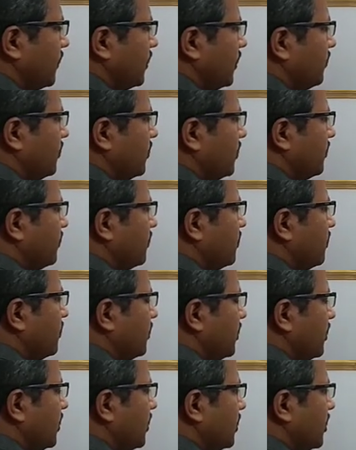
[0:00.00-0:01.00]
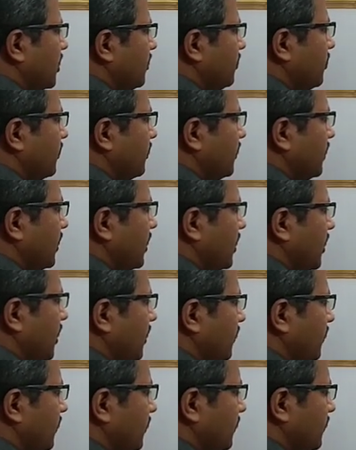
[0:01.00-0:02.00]
I'm just drawing ribose
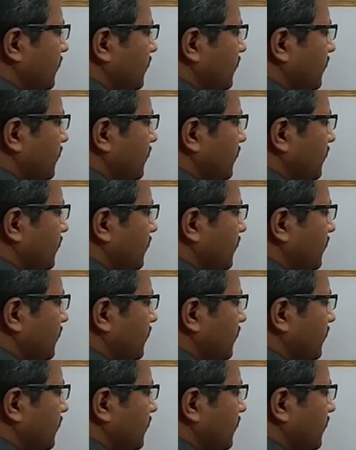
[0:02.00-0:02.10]
again.